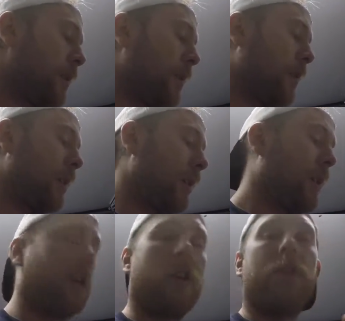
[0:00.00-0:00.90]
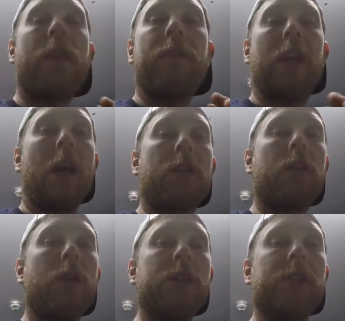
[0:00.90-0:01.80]
you know, if you have any other
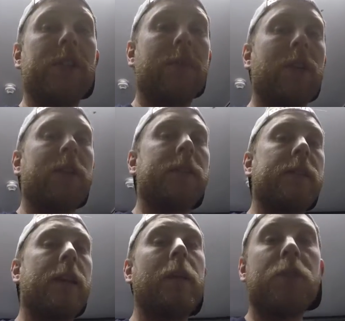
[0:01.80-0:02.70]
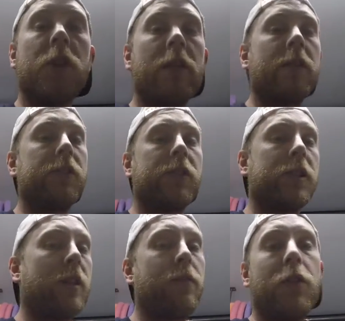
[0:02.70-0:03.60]
questions in regards to setting up gyros and
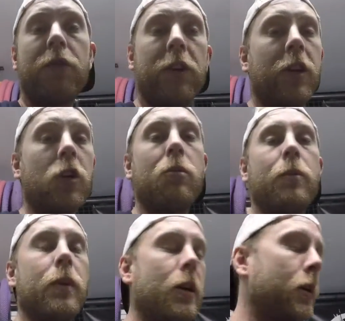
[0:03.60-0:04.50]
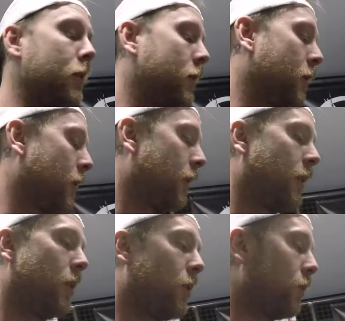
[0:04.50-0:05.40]
stuff, feel free to comment below,
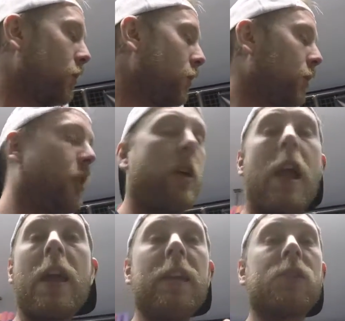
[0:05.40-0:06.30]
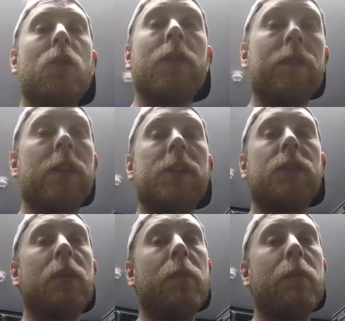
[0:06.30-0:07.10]
or you know, any sort of advice for your